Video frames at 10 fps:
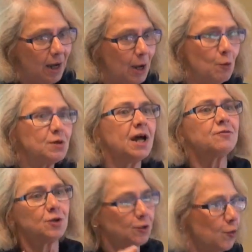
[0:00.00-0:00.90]
I won't
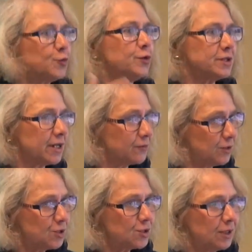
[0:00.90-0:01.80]
have to go through the
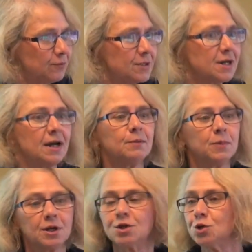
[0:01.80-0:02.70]
definition every time
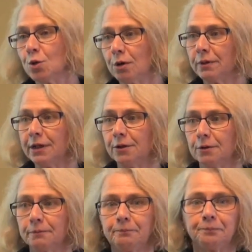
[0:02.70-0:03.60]
because you already
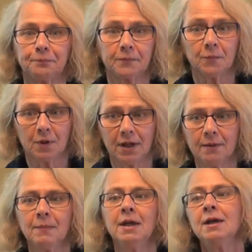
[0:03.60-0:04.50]
know.
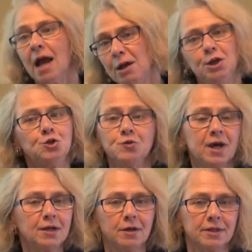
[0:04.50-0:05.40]
Okay? And you do
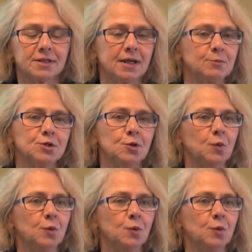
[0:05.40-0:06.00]
that all the time too.